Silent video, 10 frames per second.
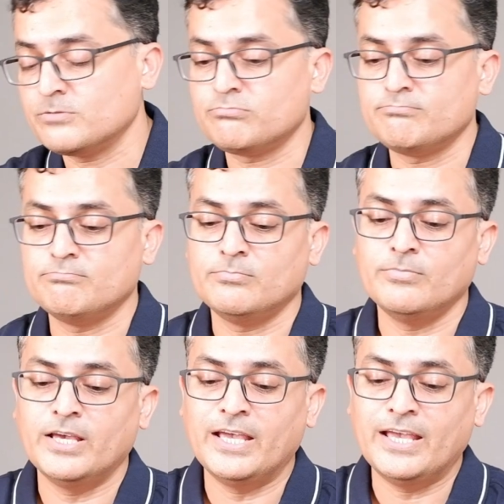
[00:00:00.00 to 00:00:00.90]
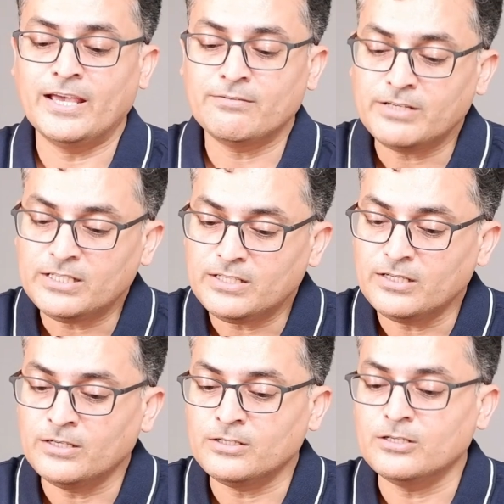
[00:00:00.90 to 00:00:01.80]
because
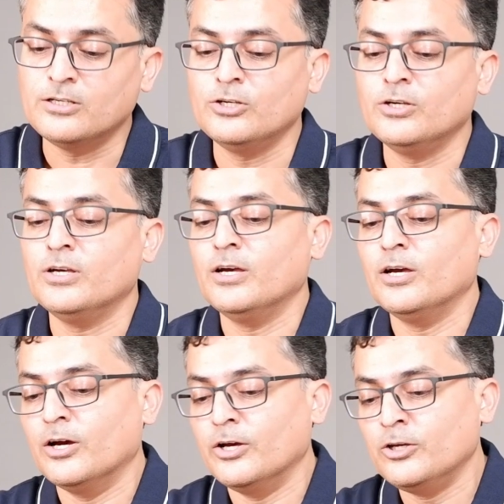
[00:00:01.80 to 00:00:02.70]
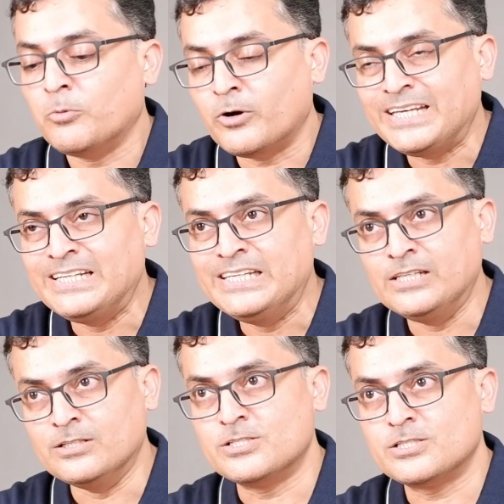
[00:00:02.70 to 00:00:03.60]
everything your body
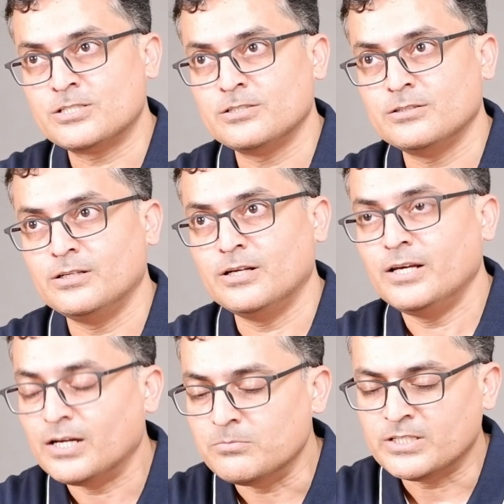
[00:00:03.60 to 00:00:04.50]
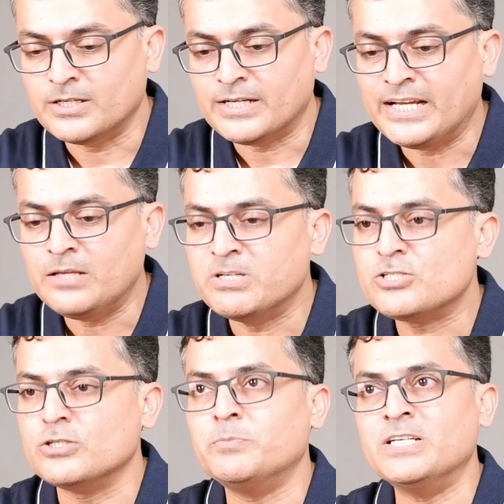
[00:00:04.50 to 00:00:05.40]
needs comes in a
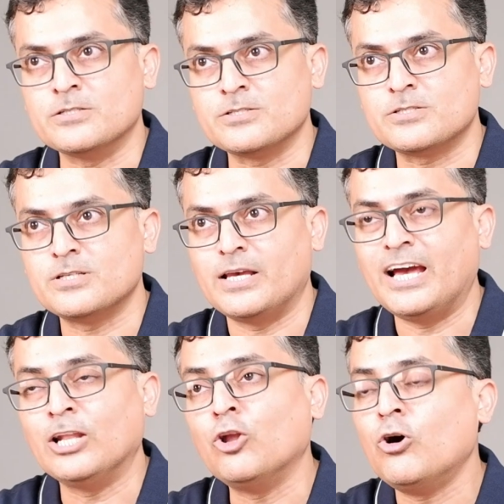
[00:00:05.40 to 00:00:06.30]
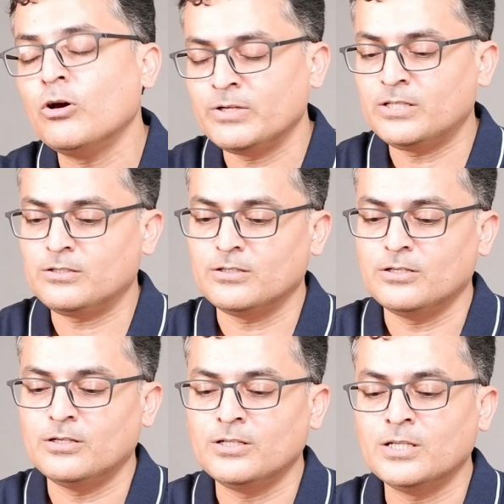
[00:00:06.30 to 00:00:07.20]
tiny bits and pieces along
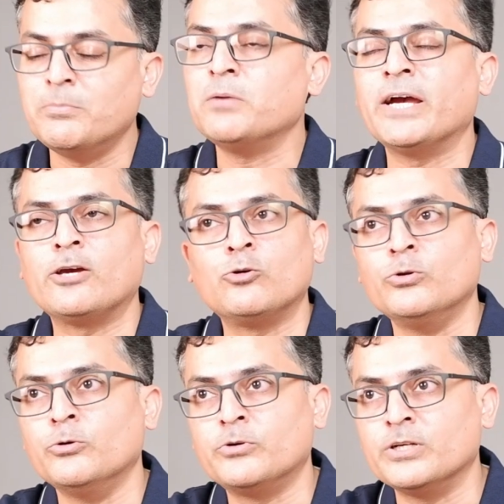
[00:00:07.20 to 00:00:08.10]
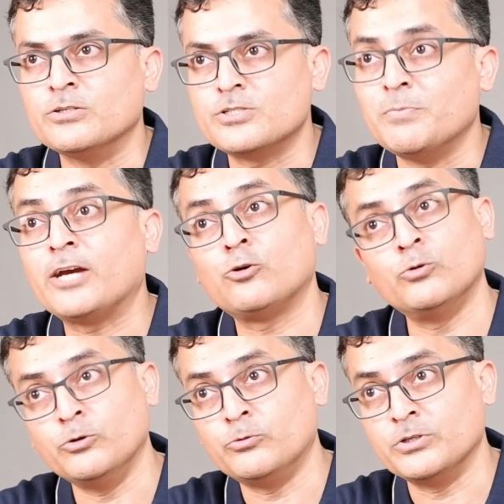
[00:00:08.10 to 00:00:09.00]
with the big micronutrients,
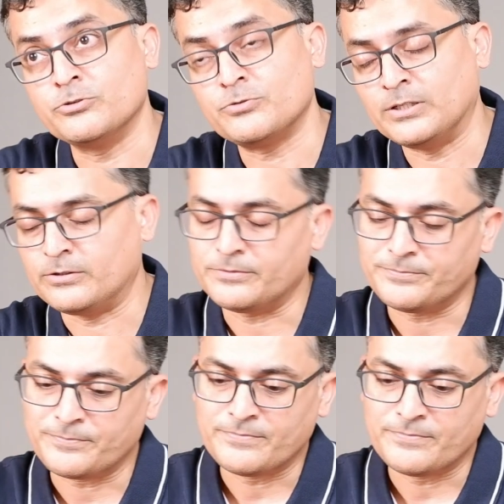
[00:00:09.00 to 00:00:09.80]
macronutrients rather.